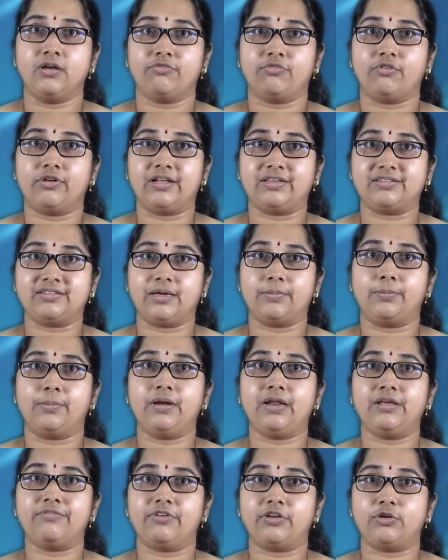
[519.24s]
For
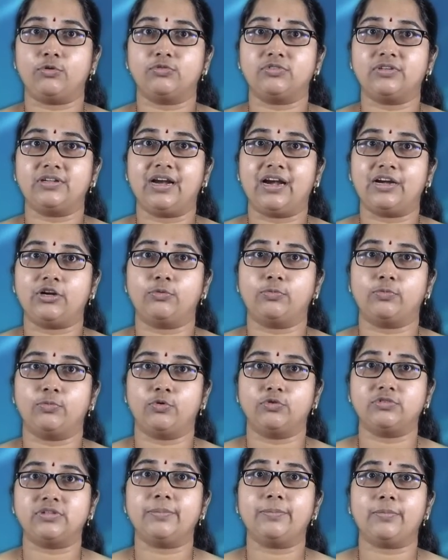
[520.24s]
example, if a user had to
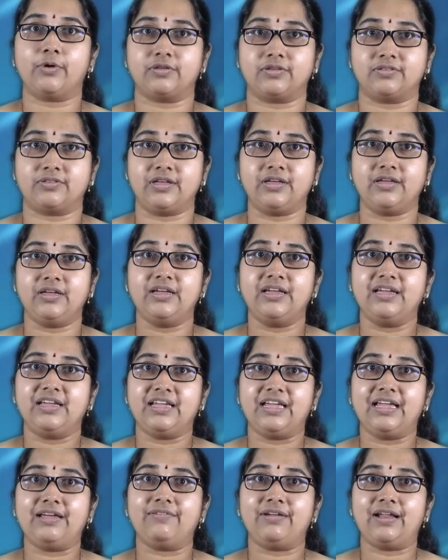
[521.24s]
do some processing,
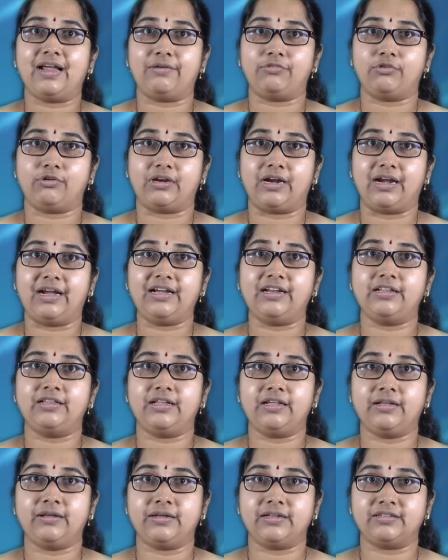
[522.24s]
he will have to write
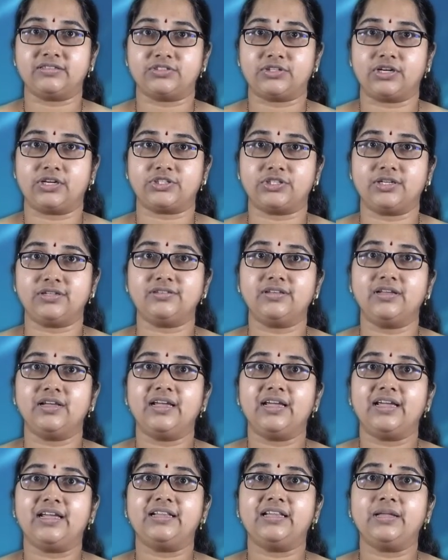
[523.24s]
the instructions
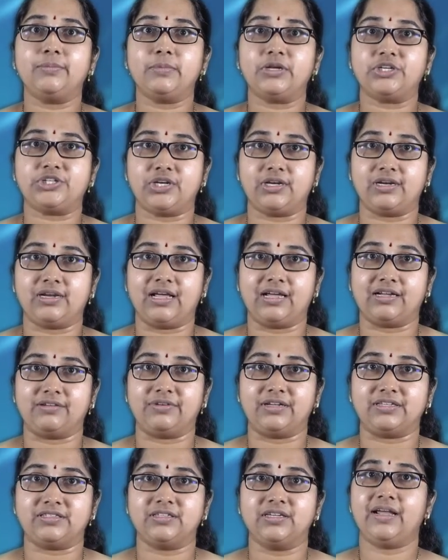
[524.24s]
in the machine
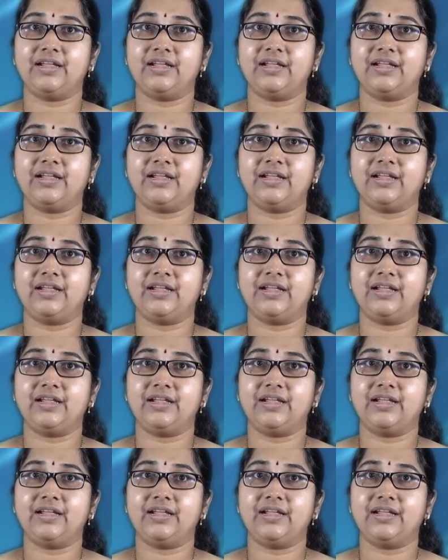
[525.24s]
language.